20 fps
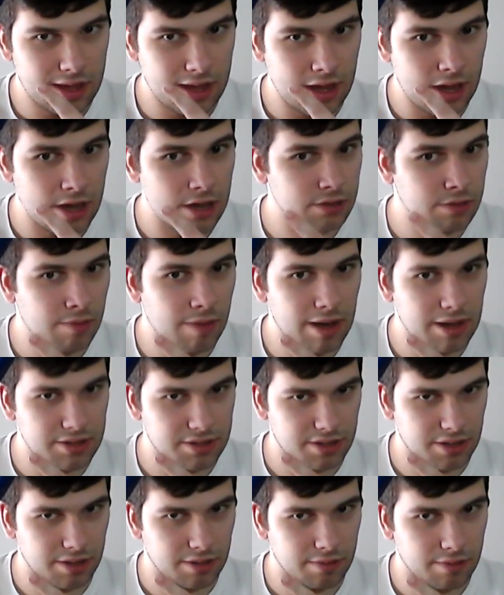is
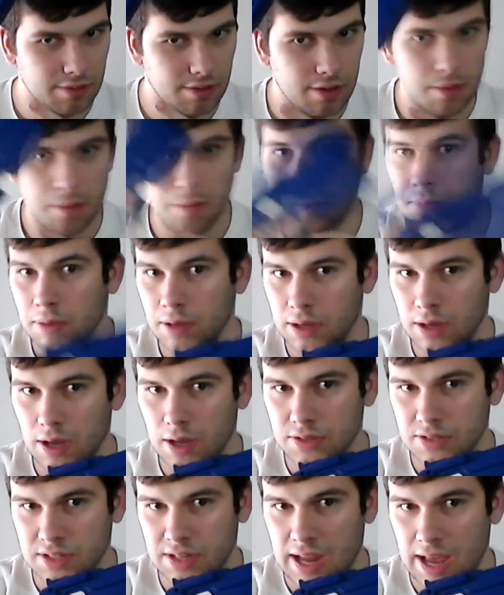amazing,
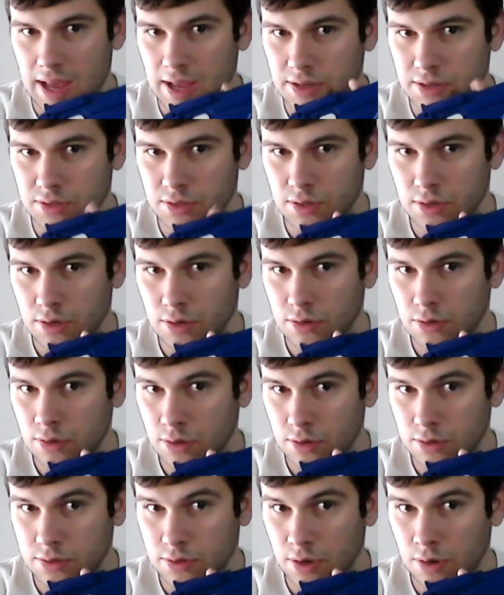because it has
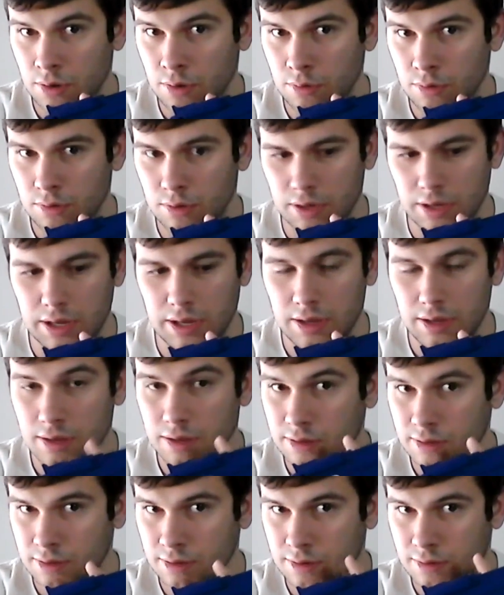not only
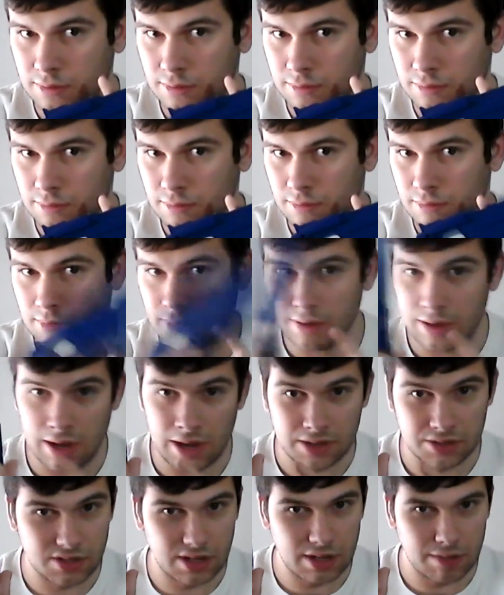
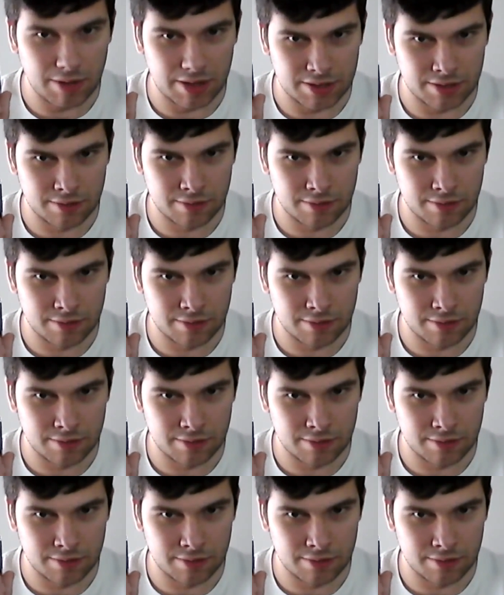a C button,